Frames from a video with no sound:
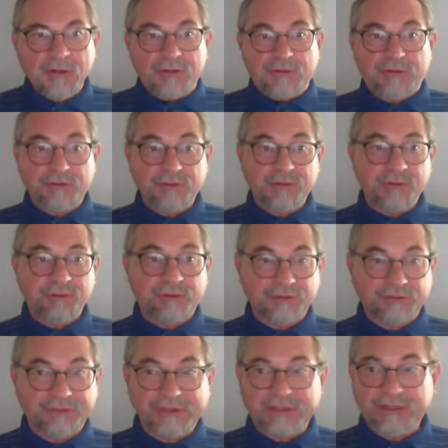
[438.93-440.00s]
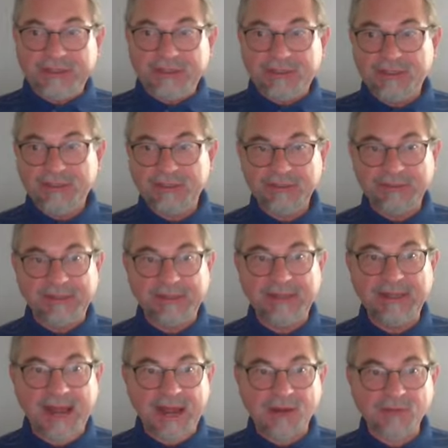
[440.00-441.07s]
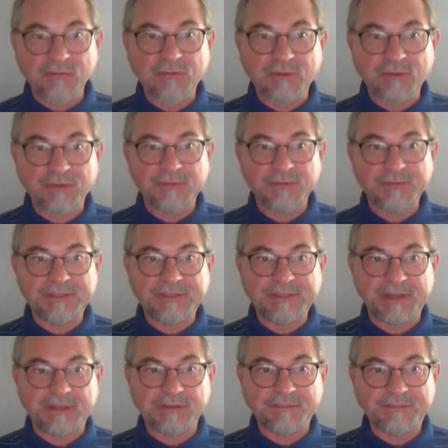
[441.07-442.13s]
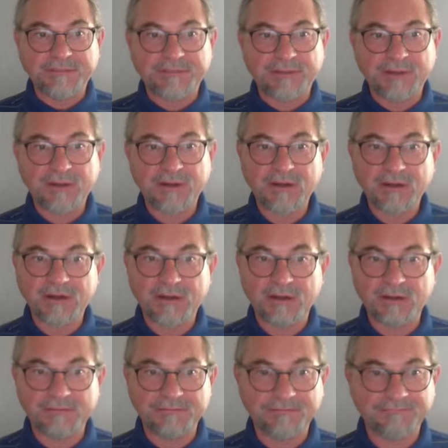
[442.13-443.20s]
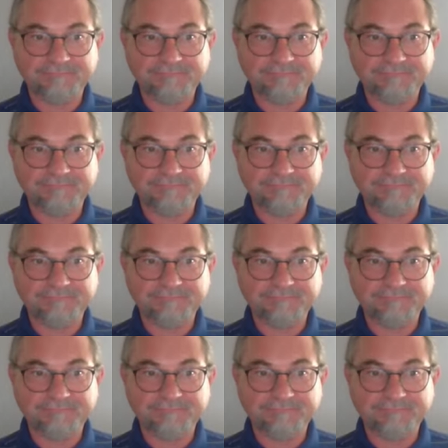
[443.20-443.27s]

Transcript: So you also see the algorithm itself. Um,